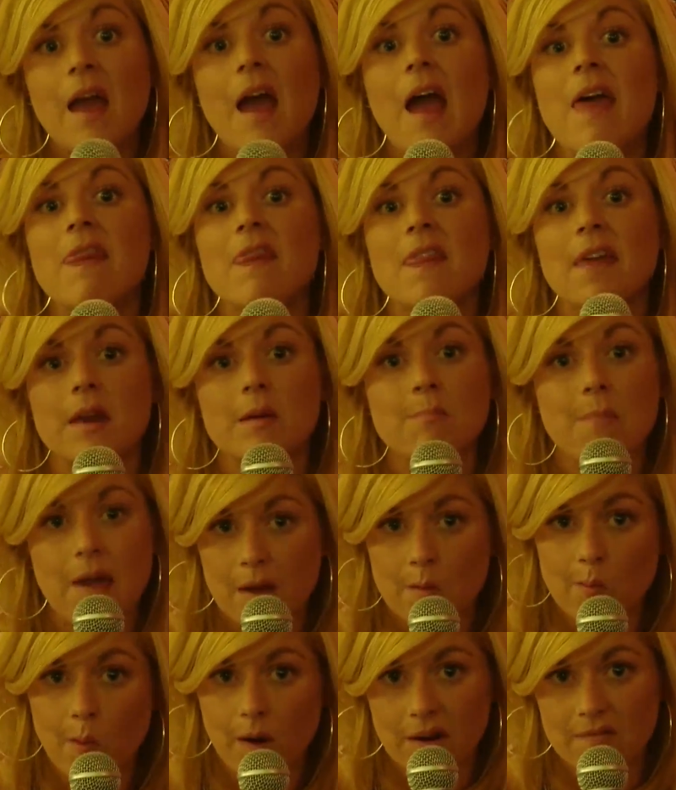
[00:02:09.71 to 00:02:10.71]
and then
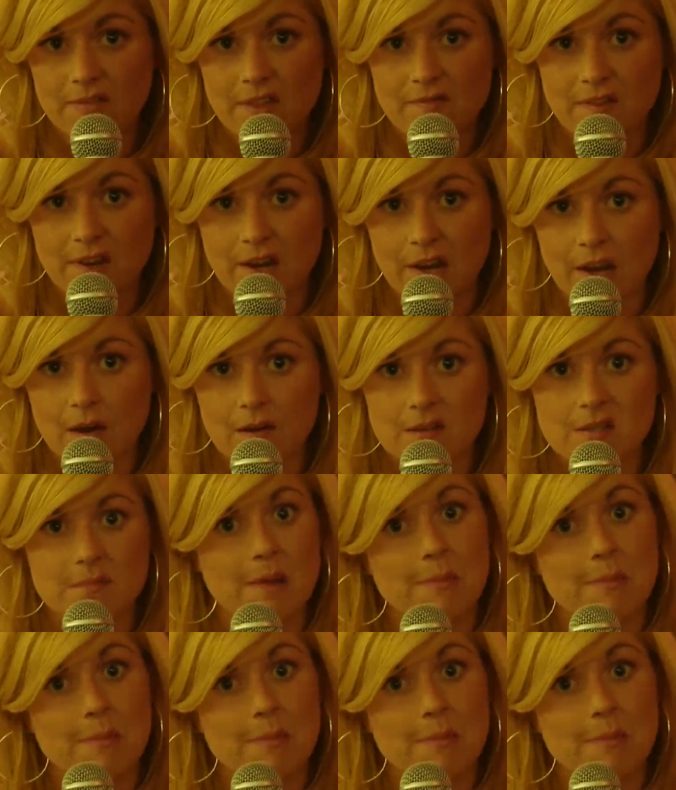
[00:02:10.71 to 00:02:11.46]
make one of the videos,